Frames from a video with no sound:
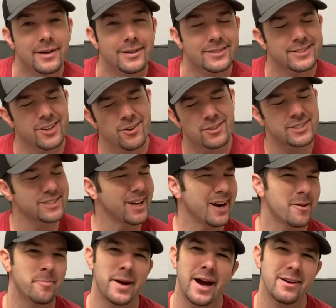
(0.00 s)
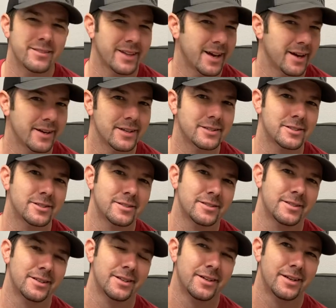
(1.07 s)
No, it's not about that. It's
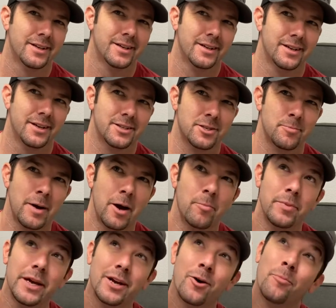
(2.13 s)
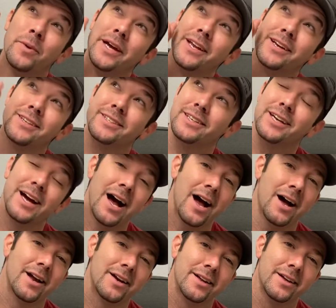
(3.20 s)
it's about being obedient to
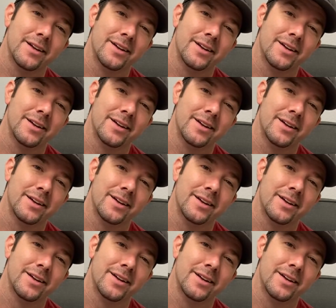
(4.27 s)
God.